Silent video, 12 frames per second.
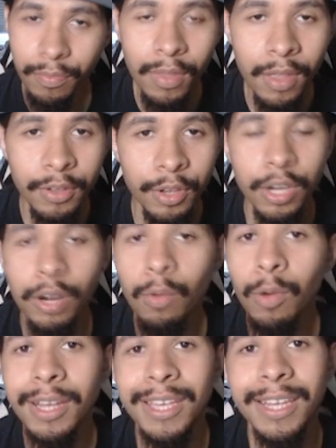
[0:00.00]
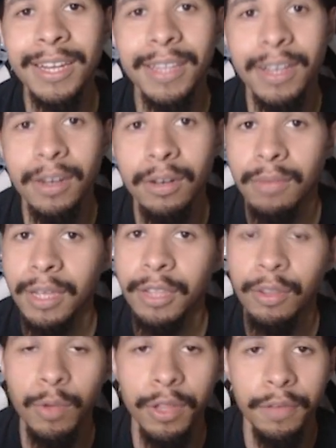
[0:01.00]
you're going to want to get in there
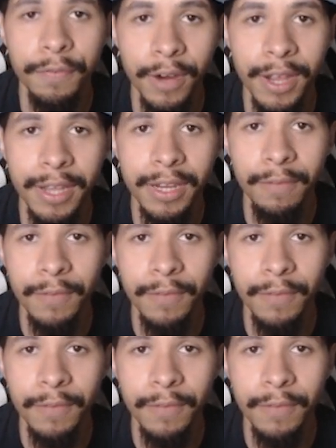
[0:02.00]
either with a friend if